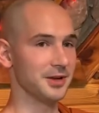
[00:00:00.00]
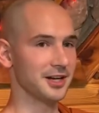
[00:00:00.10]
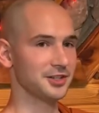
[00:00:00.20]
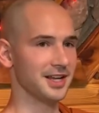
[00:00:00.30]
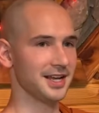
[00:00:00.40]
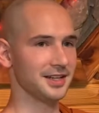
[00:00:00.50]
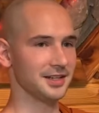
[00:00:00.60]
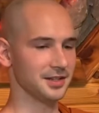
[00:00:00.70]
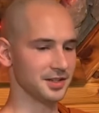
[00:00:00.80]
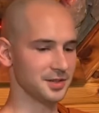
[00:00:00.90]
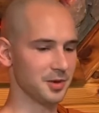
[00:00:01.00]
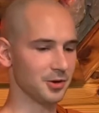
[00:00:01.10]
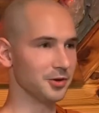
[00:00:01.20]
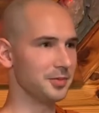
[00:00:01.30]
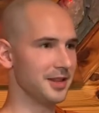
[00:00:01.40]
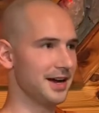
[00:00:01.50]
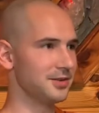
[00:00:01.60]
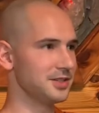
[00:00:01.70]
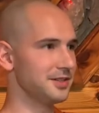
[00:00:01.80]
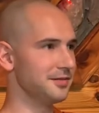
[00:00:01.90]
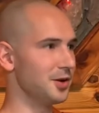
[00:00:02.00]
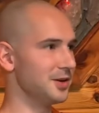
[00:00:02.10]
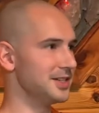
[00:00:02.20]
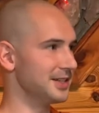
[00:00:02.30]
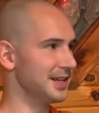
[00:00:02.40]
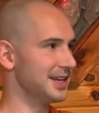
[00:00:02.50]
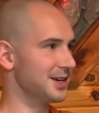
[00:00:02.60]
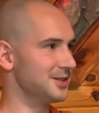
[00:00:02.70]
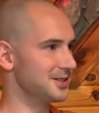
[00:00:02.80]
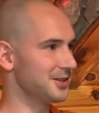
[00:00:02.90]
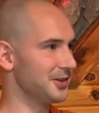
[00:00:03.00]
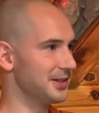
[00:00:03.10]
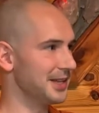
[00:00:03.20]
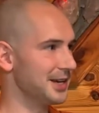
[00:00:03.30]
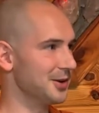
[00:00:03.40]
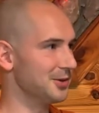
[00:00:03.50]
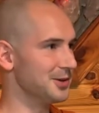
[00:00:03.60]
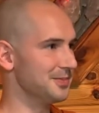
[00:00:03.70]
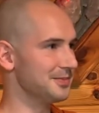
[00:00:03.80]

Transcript: We actually had a small room of the house devoted to Legos called the Lego room,